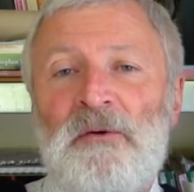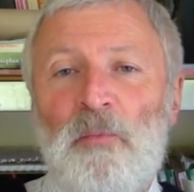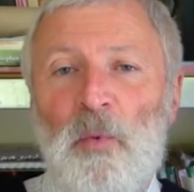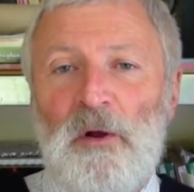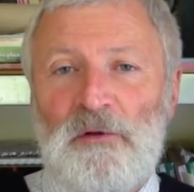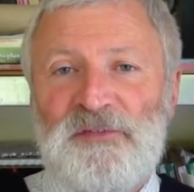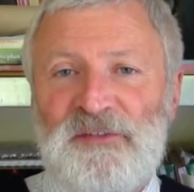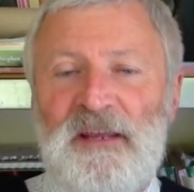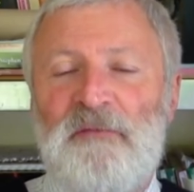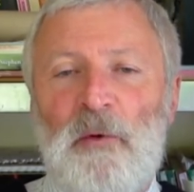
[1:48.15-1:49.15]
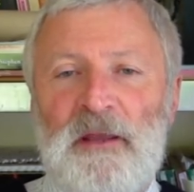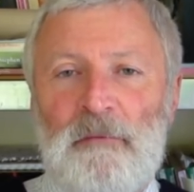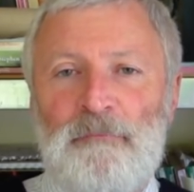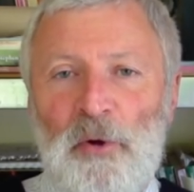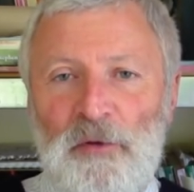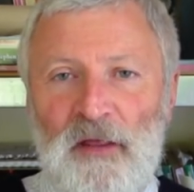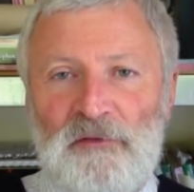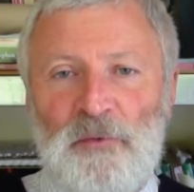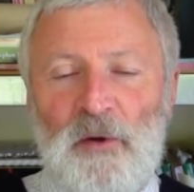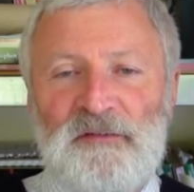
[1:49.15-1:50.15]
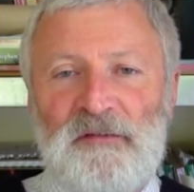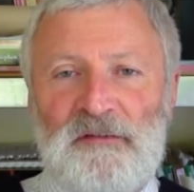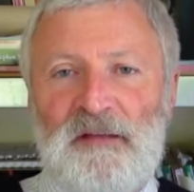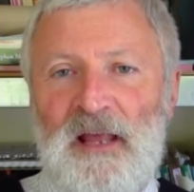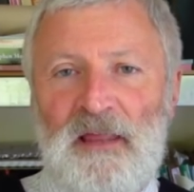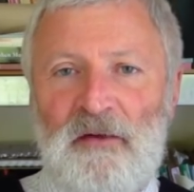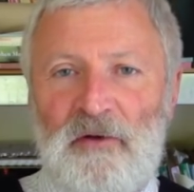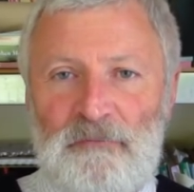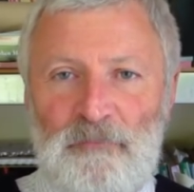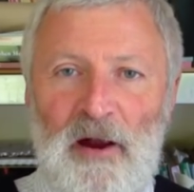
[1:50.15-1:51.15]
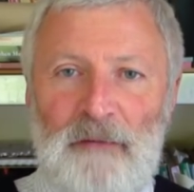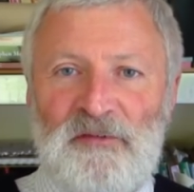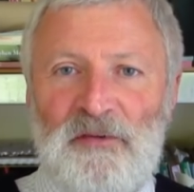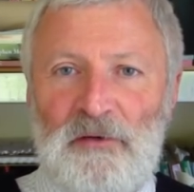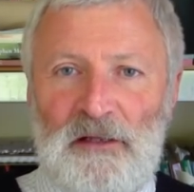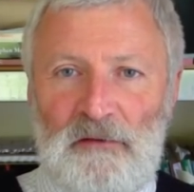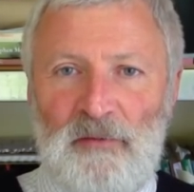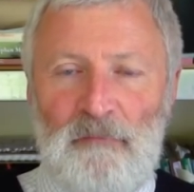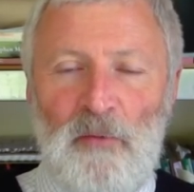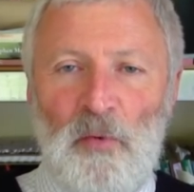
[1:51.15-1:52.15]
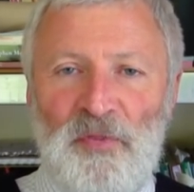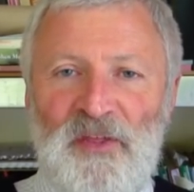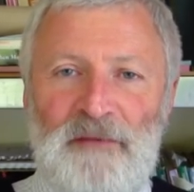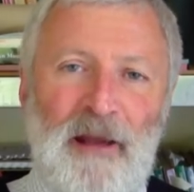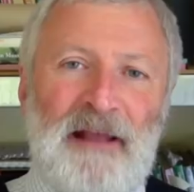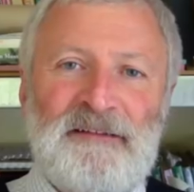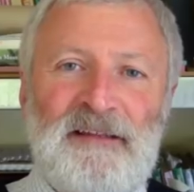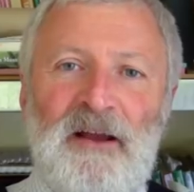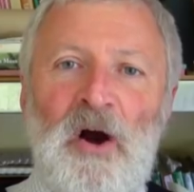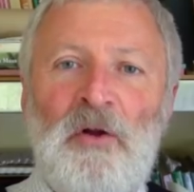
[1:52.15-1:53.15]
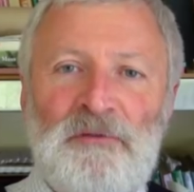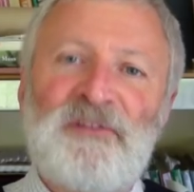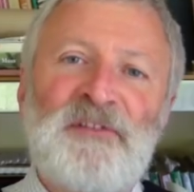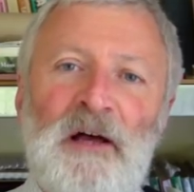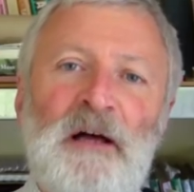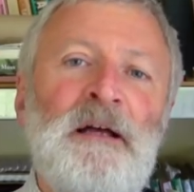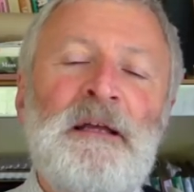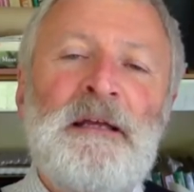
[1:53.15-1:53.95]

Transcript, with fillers: we'll see if we can put those questions together and perhaps do a little bit more thematic answer,